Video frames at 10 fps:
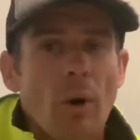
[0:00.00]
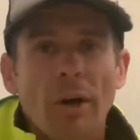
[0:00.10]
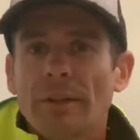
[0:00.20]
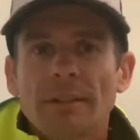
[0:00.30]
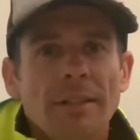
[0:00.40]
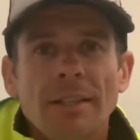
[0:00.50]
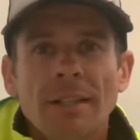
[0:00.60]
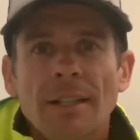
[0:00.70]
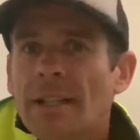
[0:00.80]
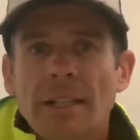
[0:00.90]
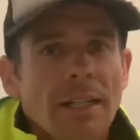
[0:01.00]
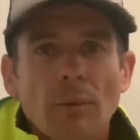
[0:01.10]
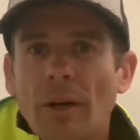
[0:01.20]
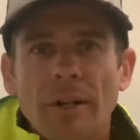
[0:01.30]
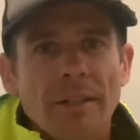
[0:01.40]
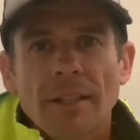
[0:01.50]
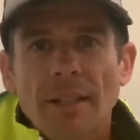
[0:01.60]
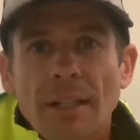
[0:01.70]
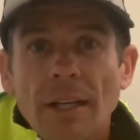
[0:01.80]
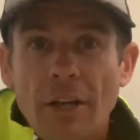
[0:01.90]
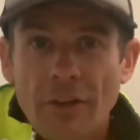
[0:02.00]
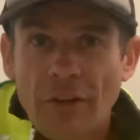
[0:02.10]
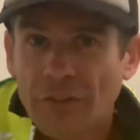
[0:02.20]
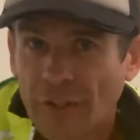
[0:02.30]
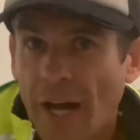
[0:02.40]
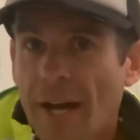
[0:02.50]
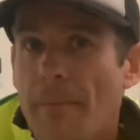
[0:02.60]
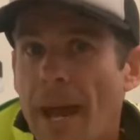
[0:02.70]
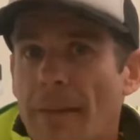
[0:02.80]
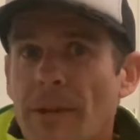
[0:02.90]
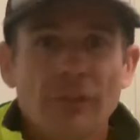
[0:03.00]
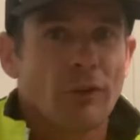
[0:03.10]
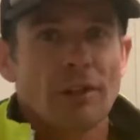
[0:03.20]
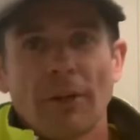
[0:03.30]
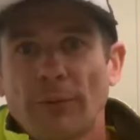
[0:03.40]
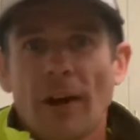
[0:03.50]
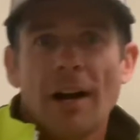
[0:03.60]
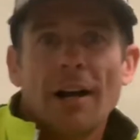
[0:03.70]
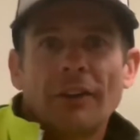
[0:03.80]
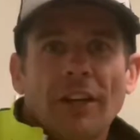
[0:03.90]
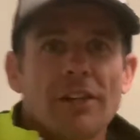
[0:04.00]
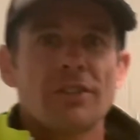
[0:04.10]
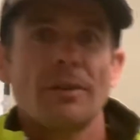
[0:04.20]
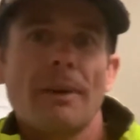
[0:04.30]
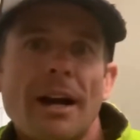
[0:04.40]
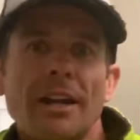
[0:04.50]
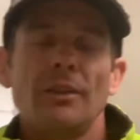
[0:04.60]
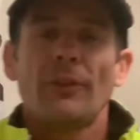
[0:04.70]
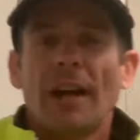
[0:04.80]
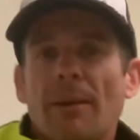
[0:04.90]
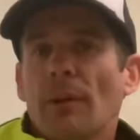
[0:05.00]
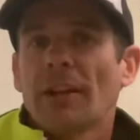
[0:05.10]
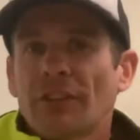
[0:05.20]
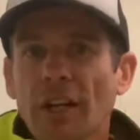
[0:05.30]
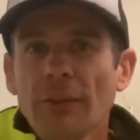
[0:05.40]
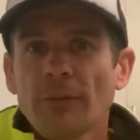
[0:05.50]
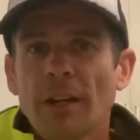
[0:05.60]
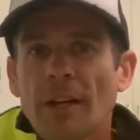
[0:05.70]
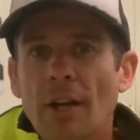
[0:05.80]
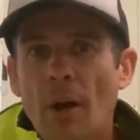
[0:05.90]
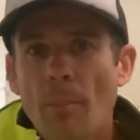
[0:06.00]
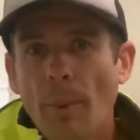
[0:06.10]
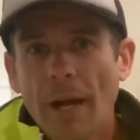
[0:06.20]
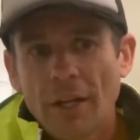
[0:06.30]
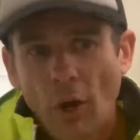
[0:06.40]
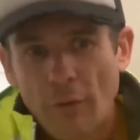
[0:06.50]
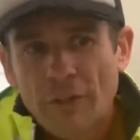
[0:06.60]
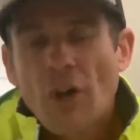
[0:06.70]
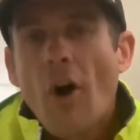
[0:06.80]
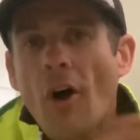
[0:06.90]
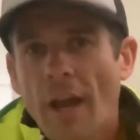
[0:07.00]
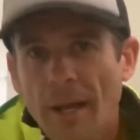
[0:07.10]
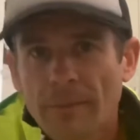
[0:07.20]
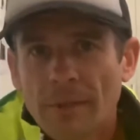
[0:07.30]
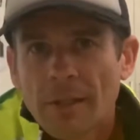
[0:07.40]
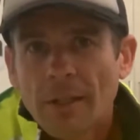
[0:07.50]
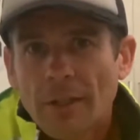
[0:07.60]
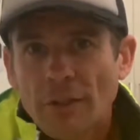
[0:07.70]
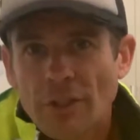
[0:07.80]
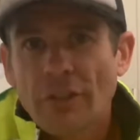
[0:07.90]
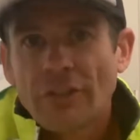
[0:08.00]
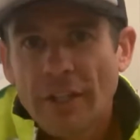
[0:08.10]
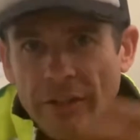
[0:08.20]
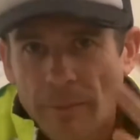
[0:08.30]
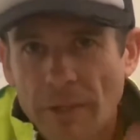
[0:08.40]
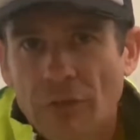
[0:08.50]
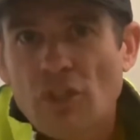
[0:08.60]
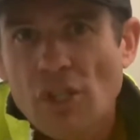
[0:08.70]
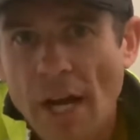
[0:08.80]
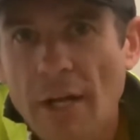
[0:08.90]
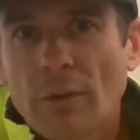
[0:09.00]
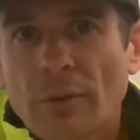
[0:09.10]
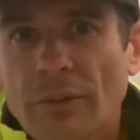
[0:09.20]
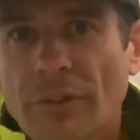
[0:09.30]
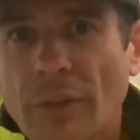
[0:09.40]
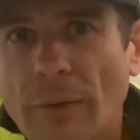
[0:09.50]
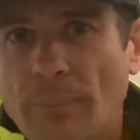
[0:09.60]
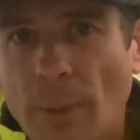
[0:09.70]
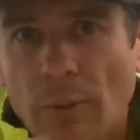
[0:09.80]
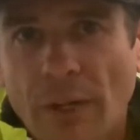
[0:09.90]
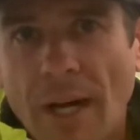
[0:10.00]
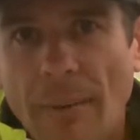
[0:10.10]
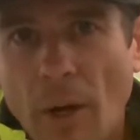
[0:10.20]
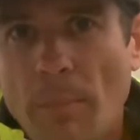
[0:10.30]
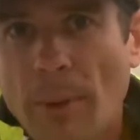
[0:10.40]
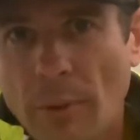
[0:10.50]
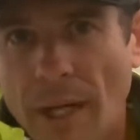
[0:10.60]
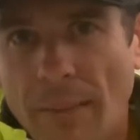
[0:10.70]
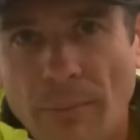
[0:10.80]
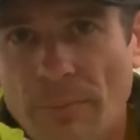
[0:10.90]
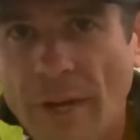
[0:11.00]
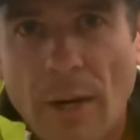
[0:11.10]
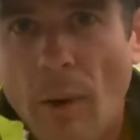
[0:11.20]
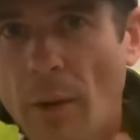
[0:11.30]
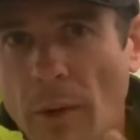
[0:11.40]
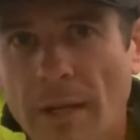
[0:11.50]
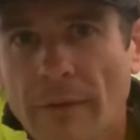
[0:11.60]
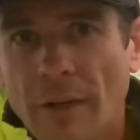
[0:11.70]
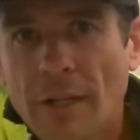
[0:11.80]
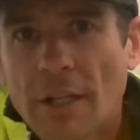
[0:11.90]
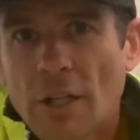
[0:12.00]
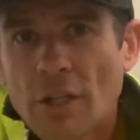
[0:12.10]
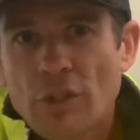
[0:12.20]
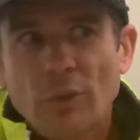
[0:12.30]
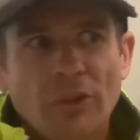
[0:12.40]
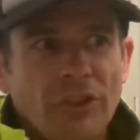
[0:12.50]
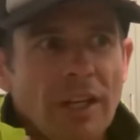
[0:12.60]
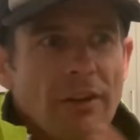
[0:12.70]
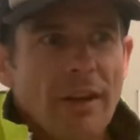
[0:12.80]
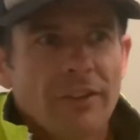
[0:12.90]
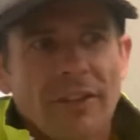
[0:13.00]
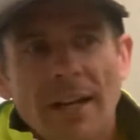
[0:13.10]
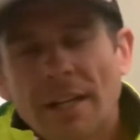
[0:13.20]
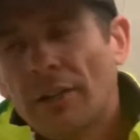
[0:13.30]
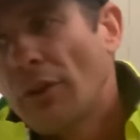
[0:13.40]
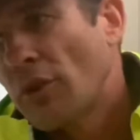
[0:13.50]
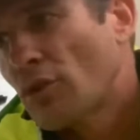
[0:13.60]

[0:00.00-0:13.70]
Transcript: won't. At the start, maybe it's like really fun, attention, money, fame, all that stuff. But over time, you know, you see some of these channels that I've built up, helped build up from day one, whatever, you see that they start getting into